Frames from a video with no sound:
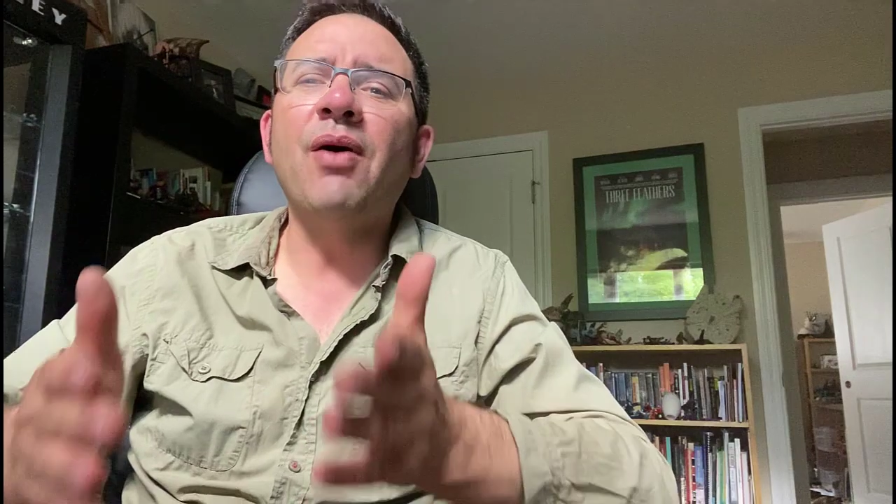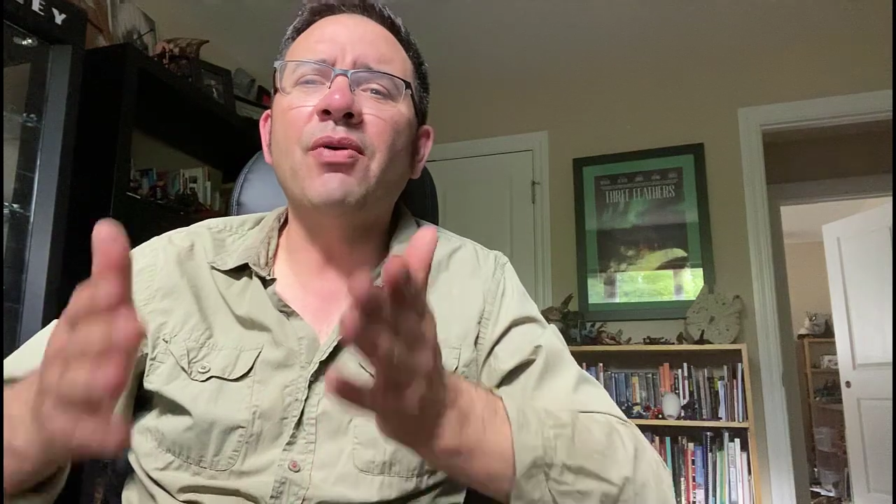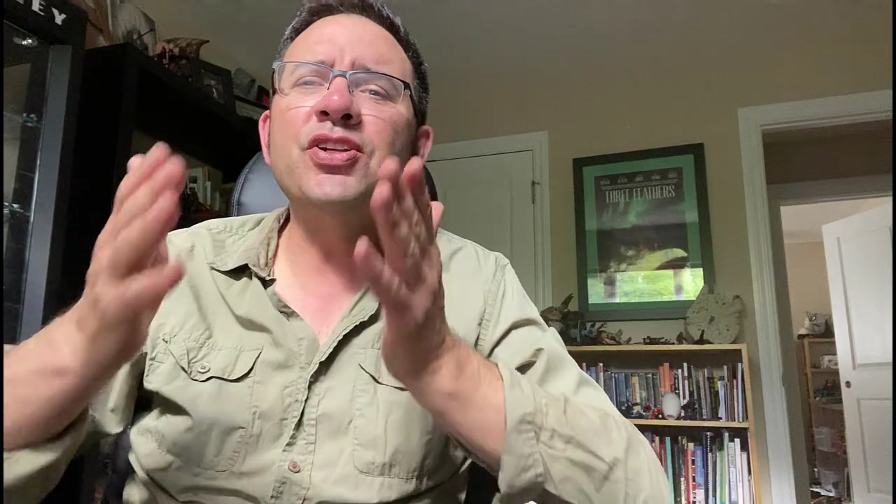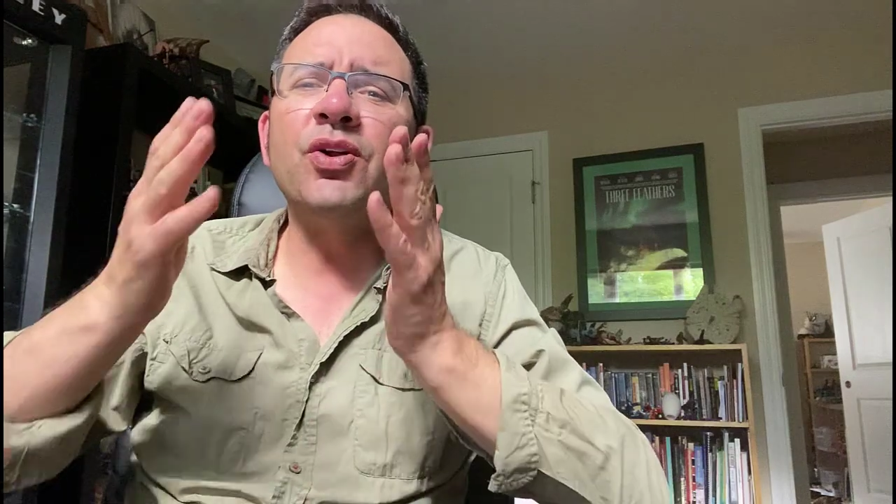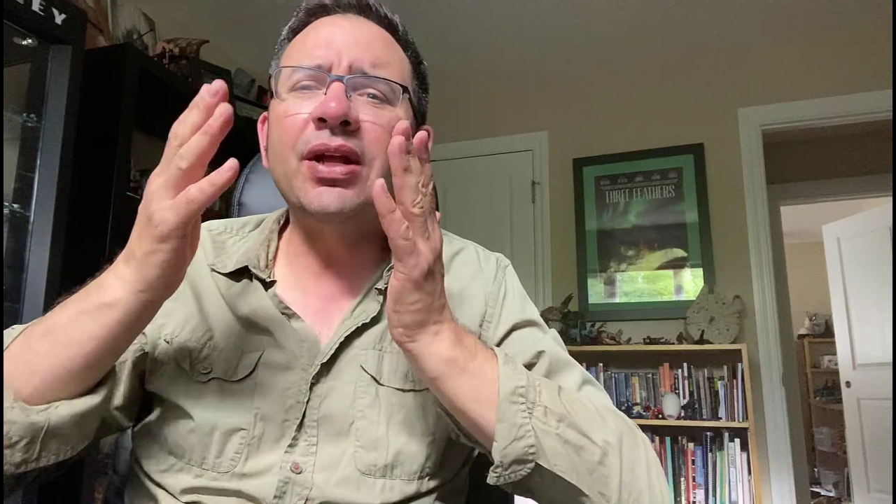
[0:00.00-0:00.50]
I
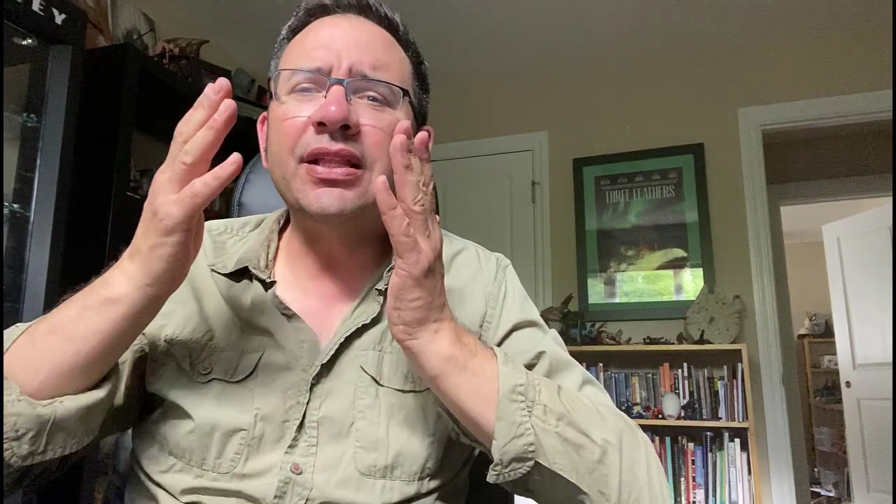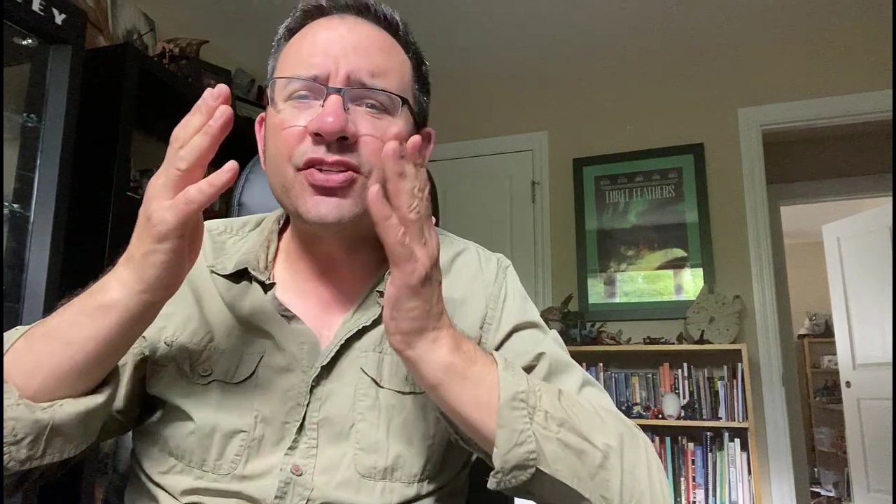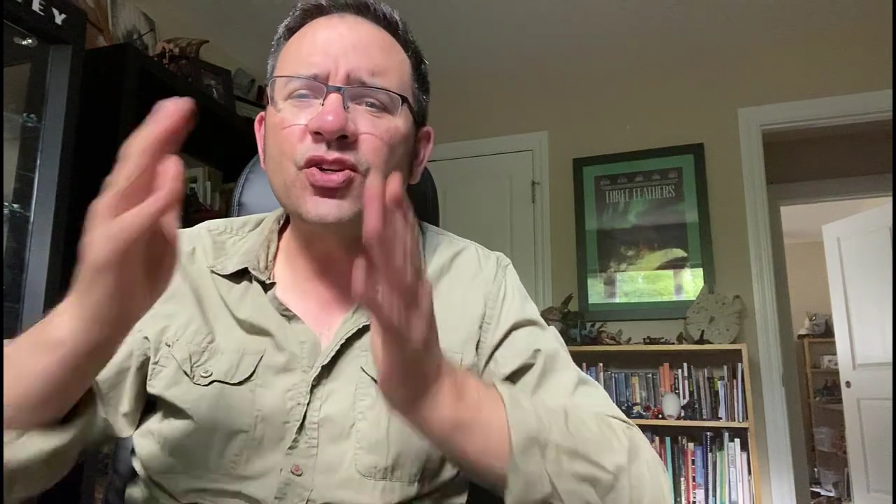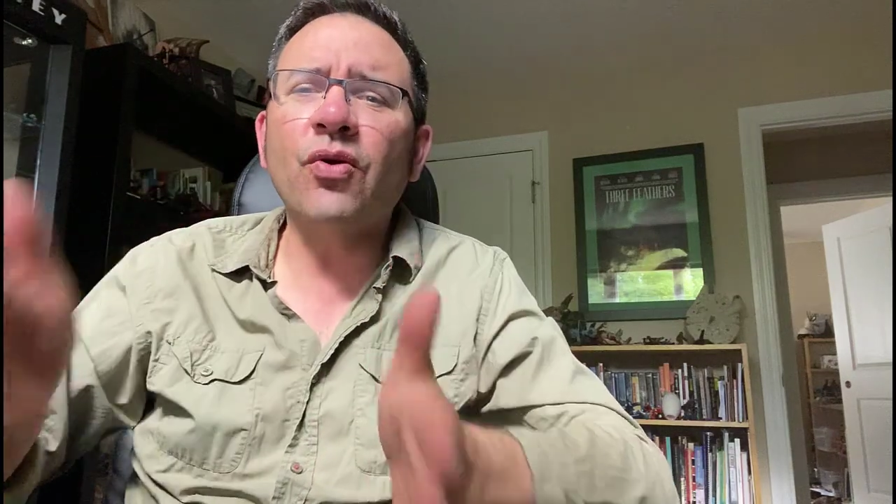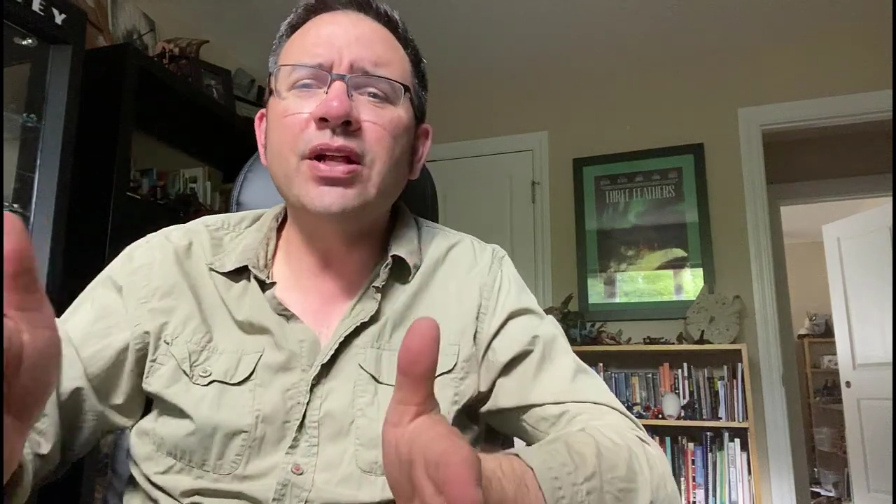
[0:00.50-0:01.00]
want you to write the
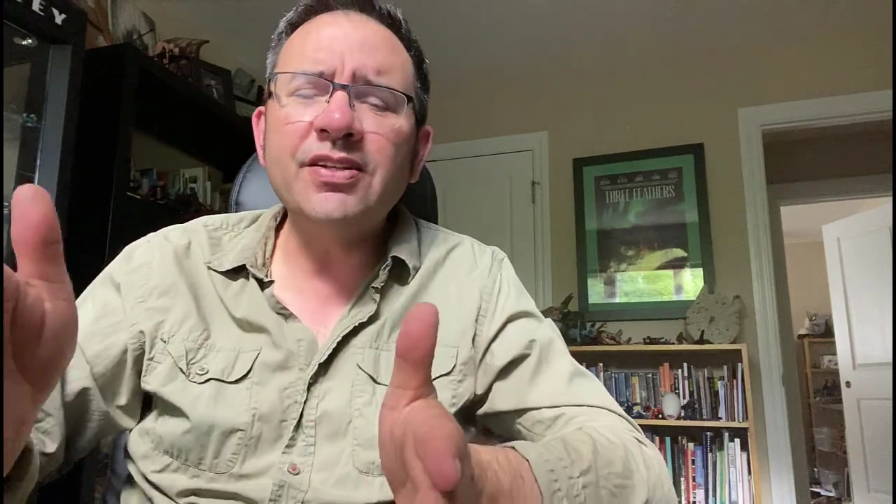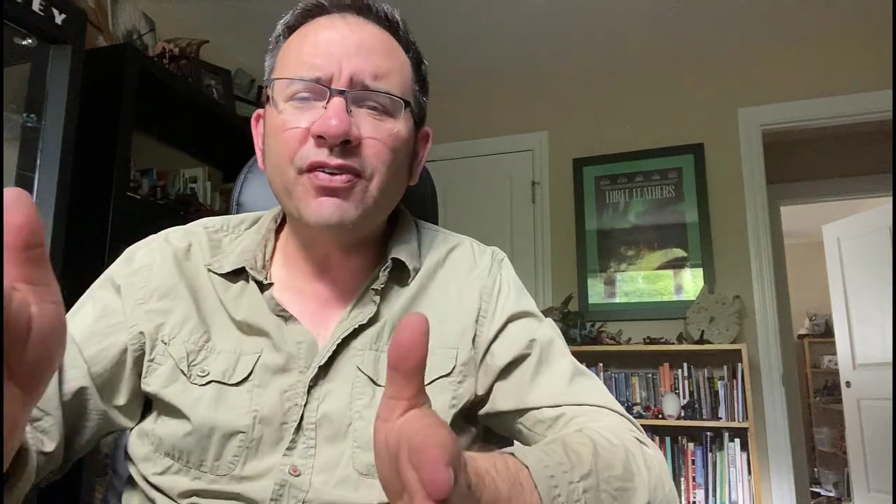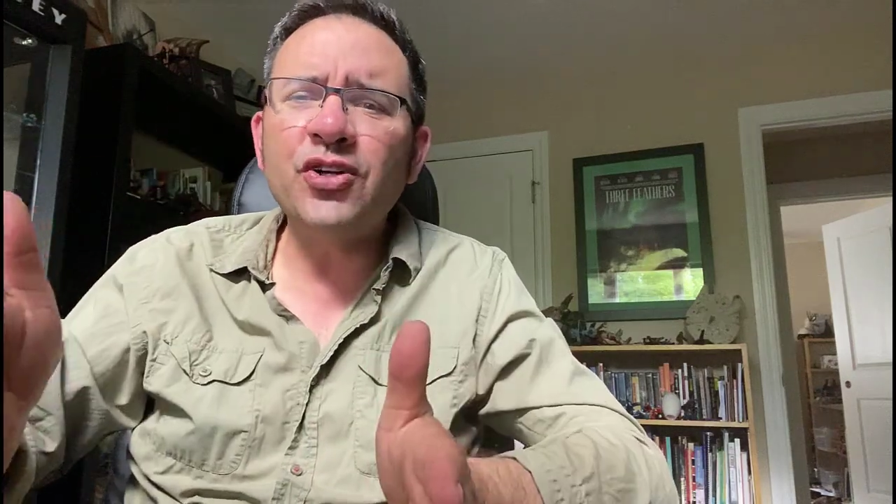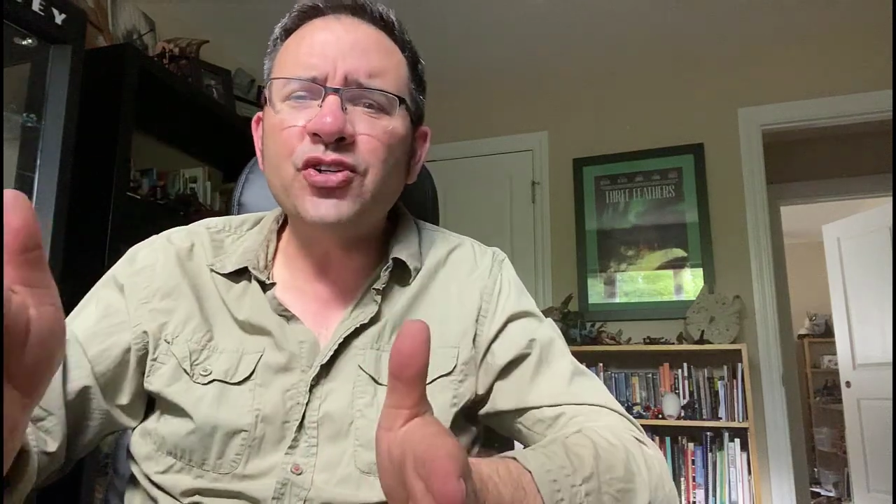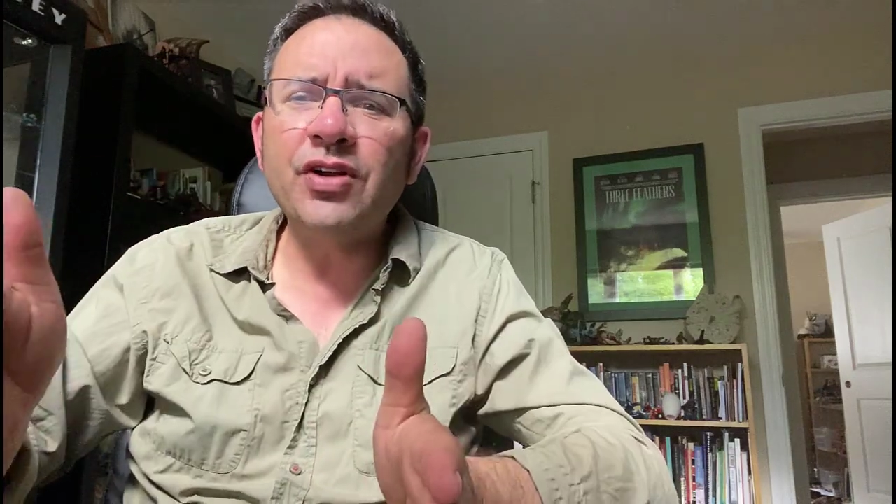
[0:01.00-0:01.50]
stories of
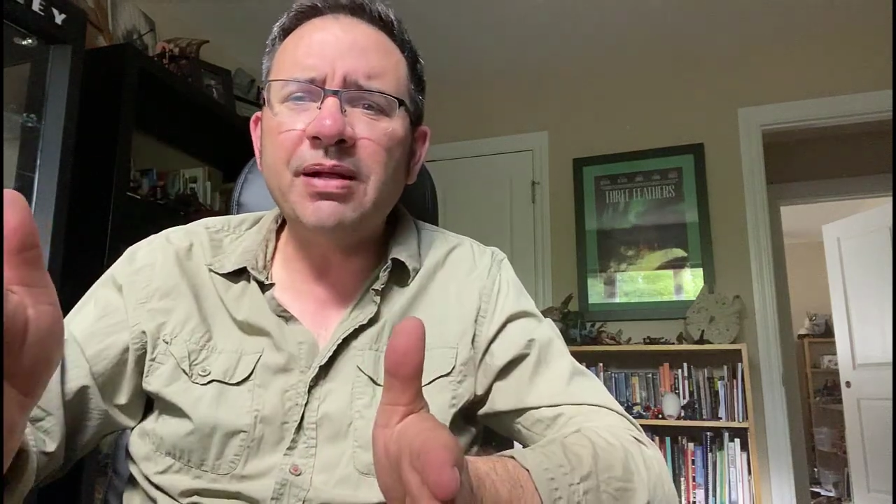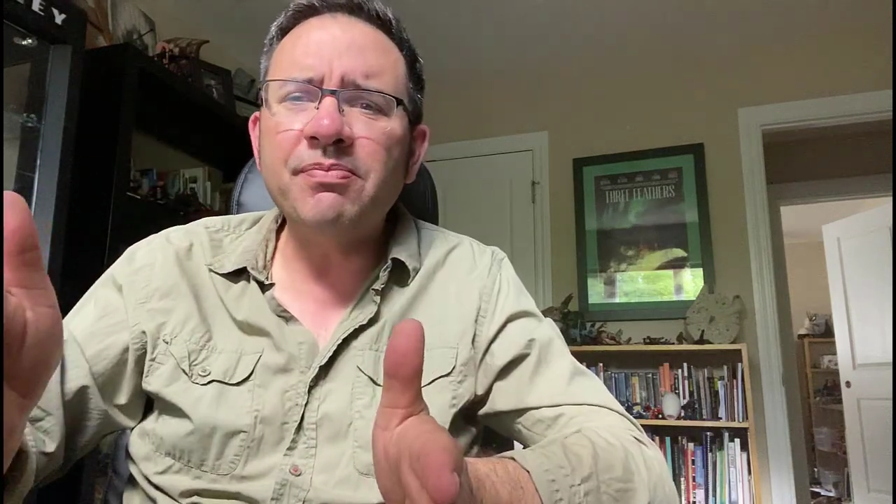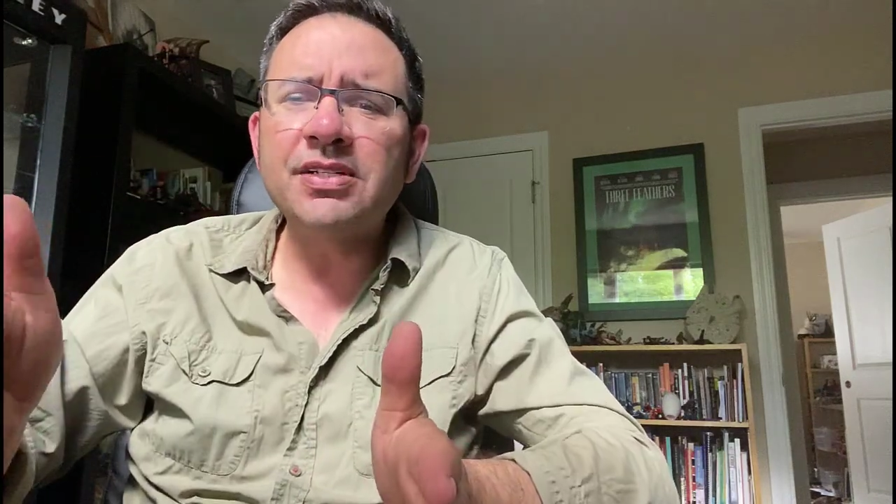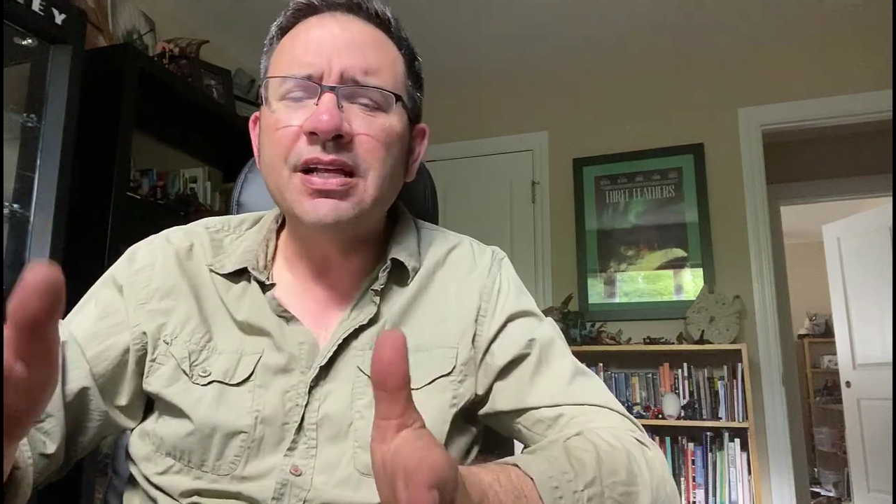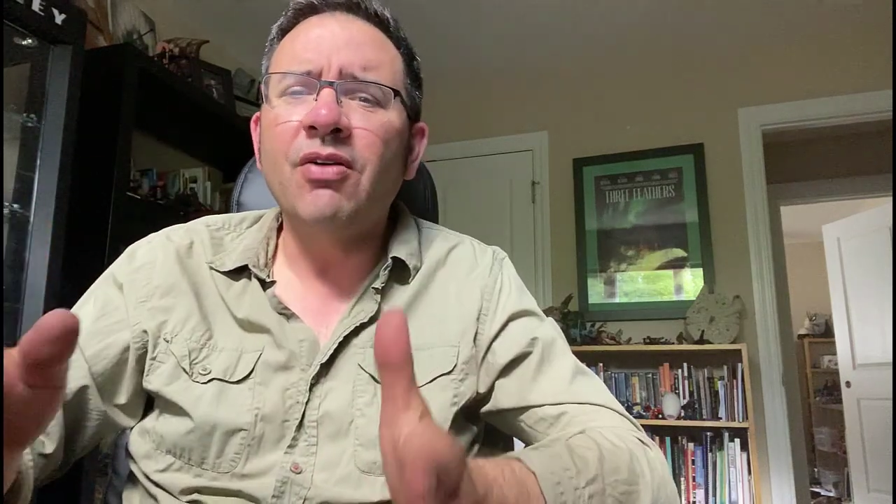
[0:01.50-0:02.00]
your
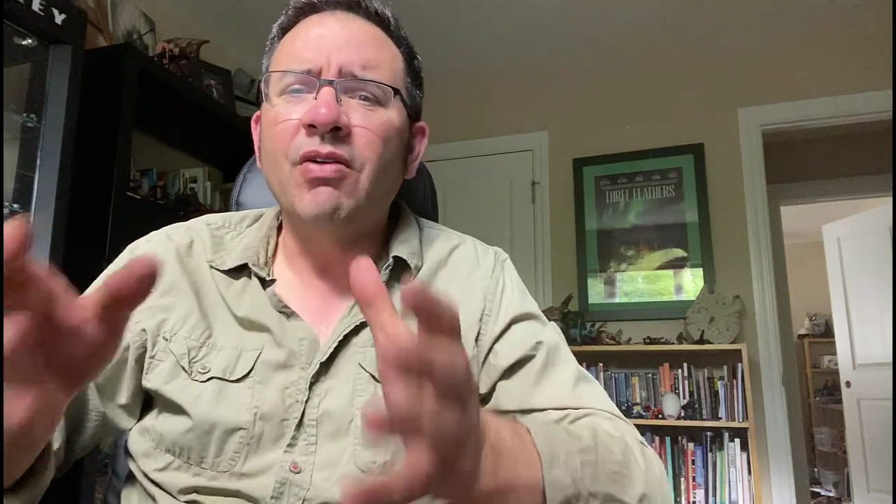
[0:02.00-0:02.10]
dreams.